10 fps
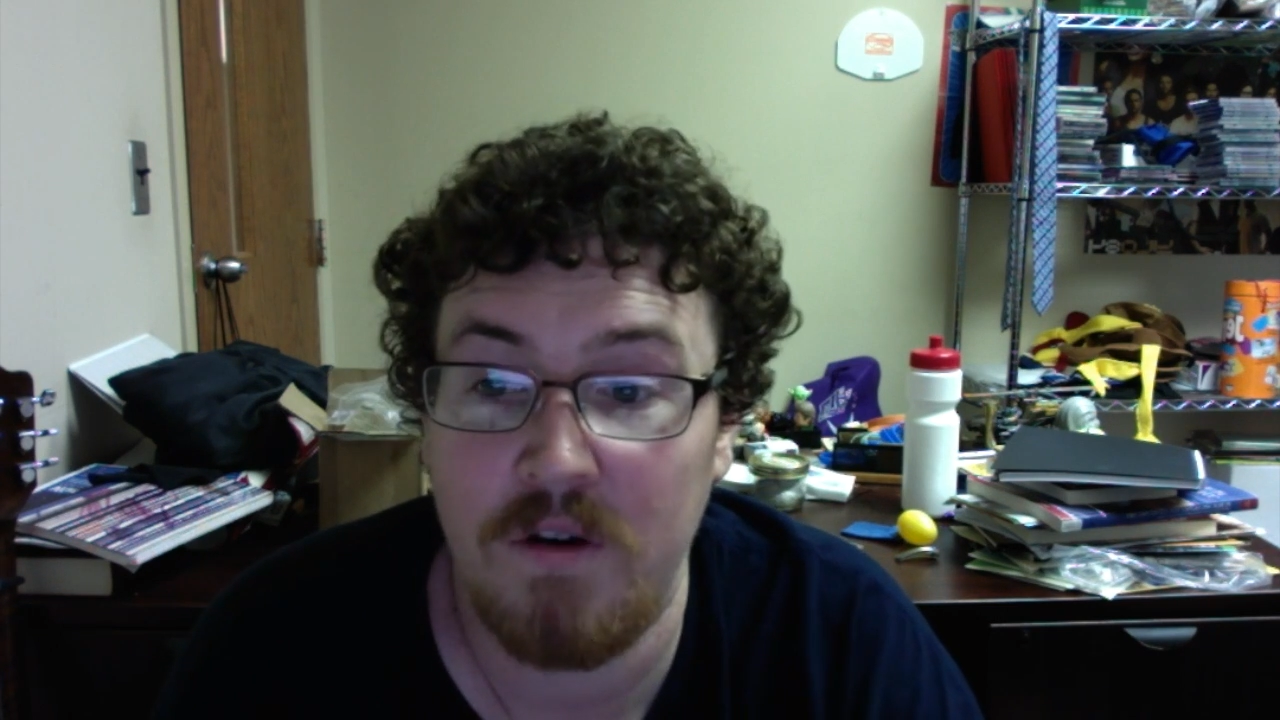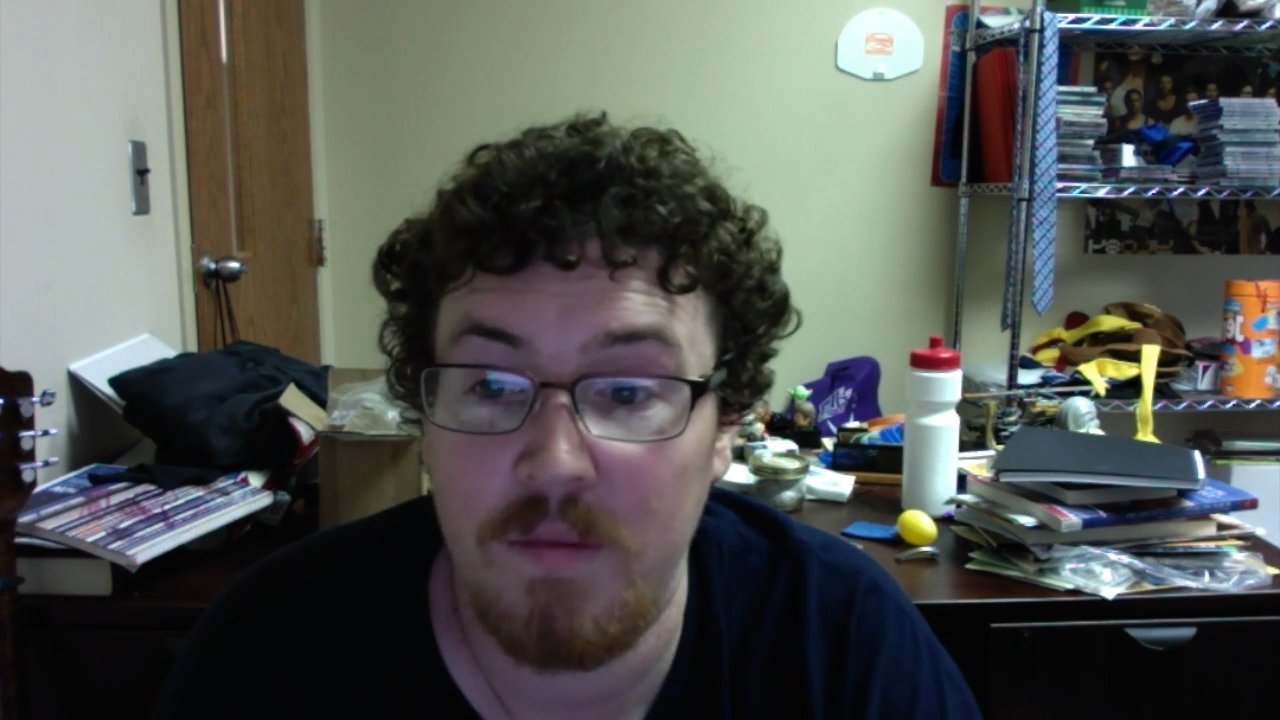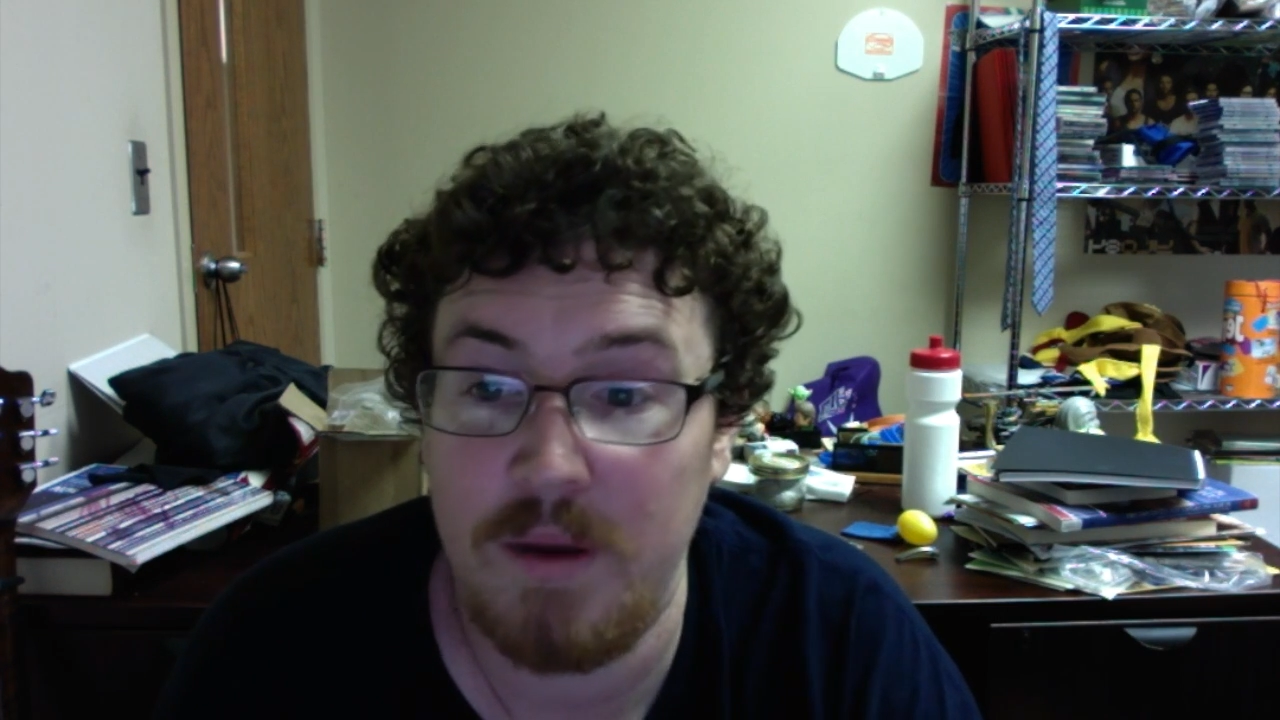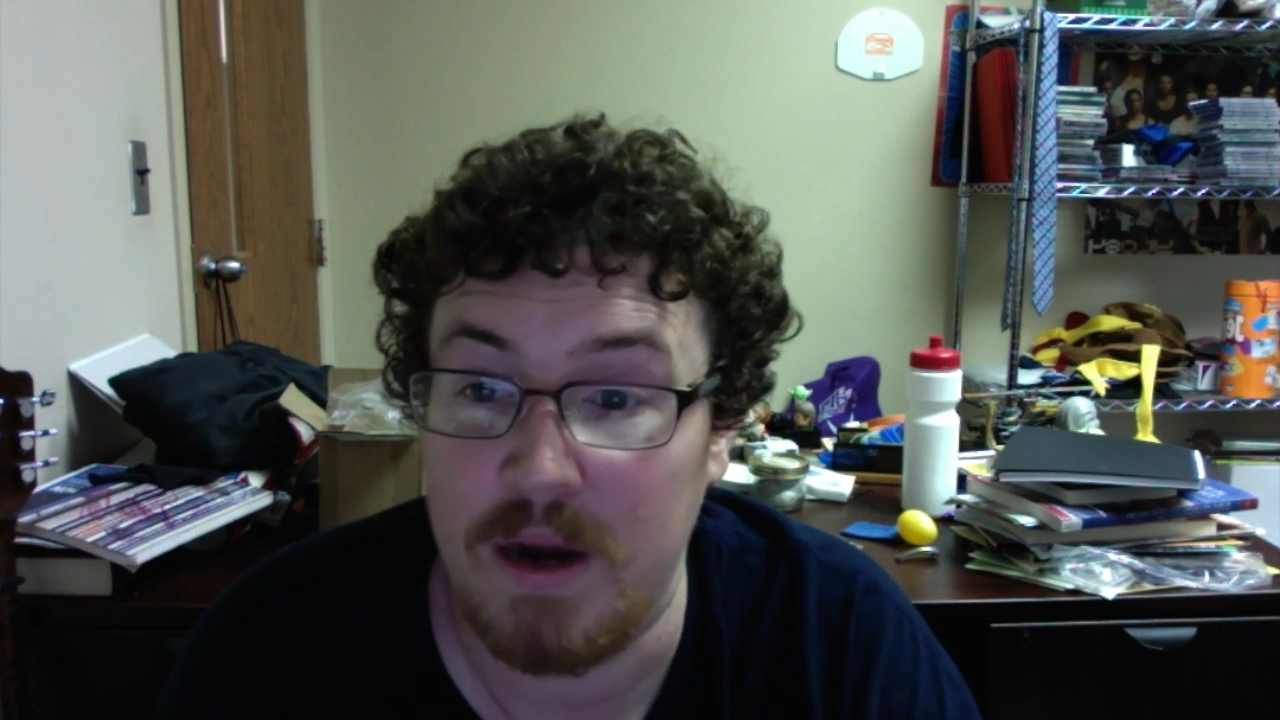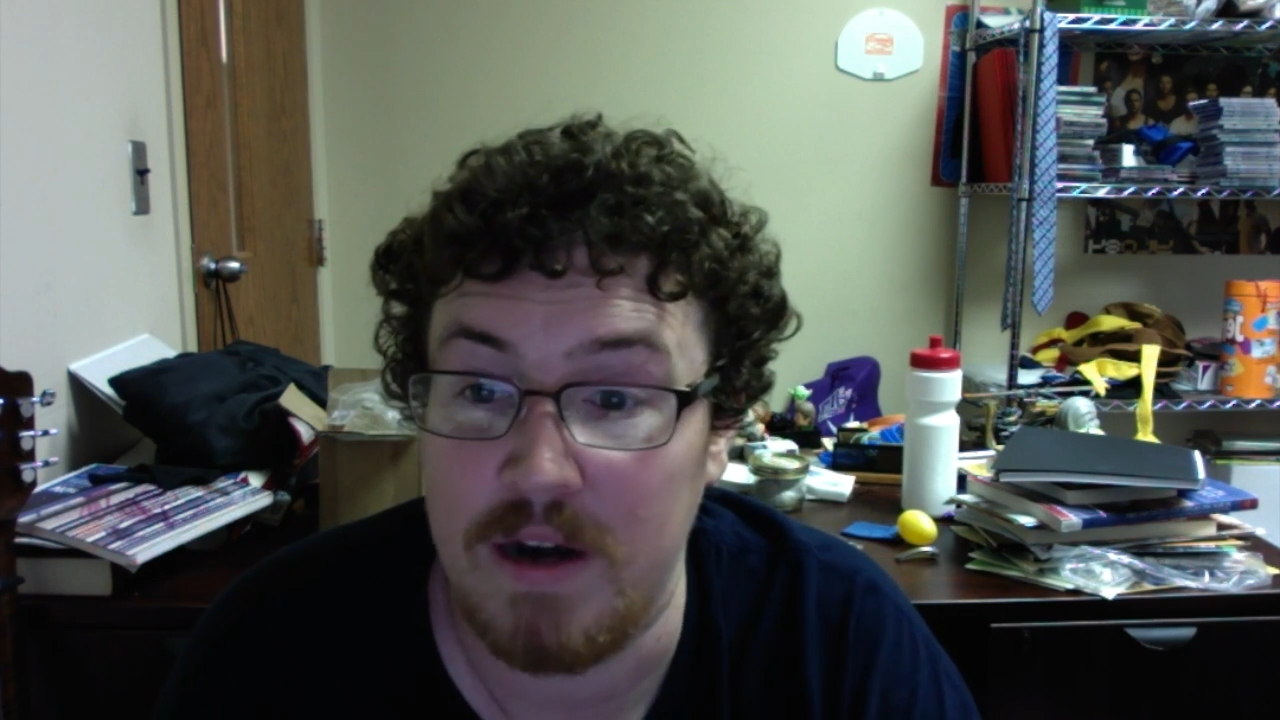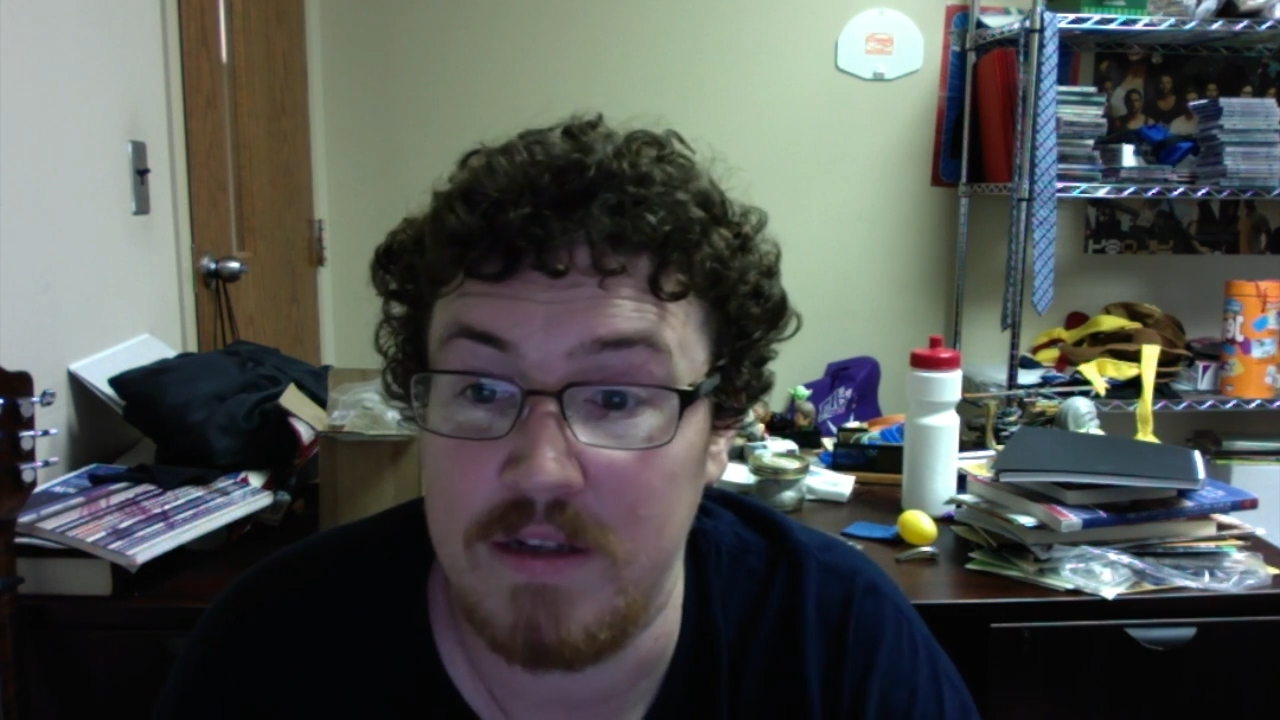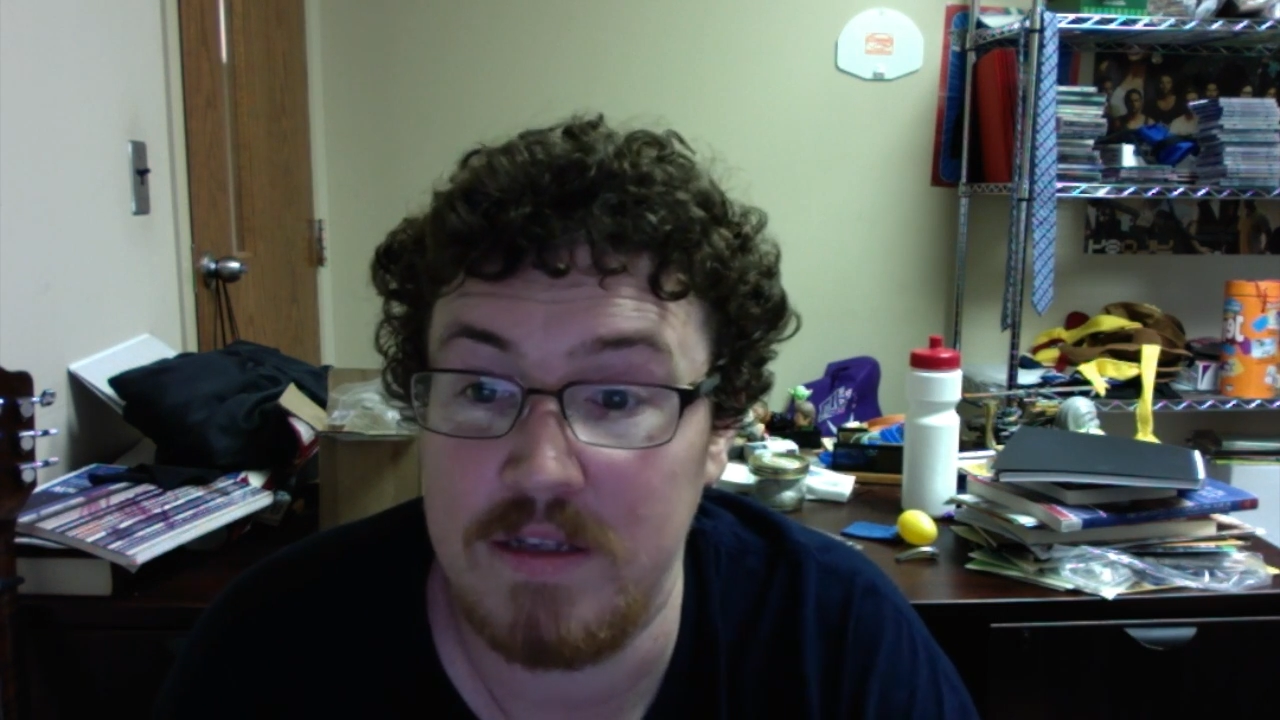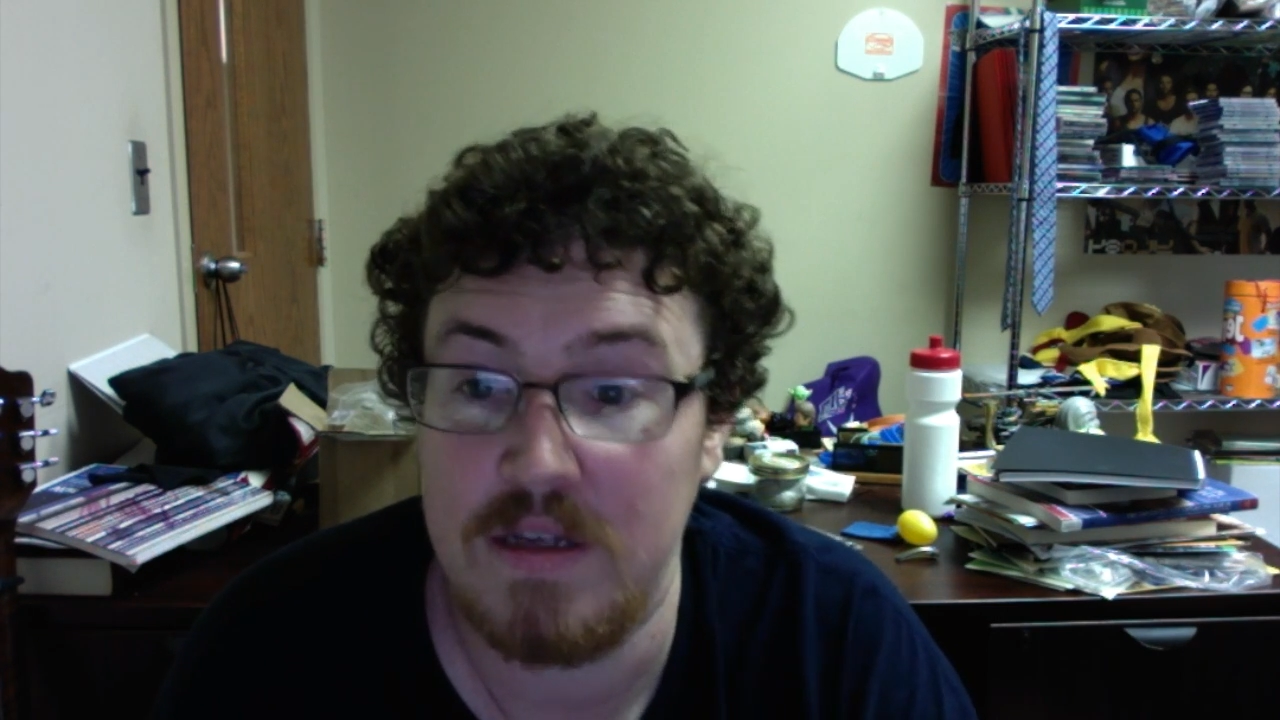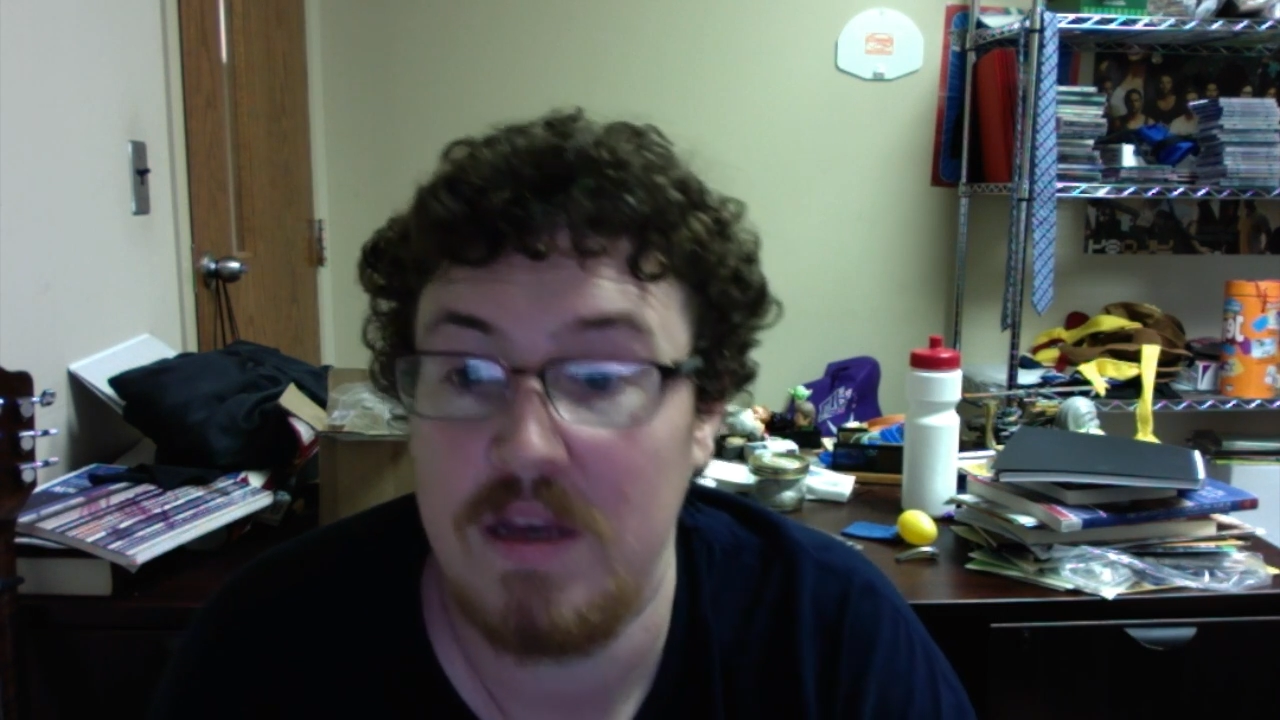appearance,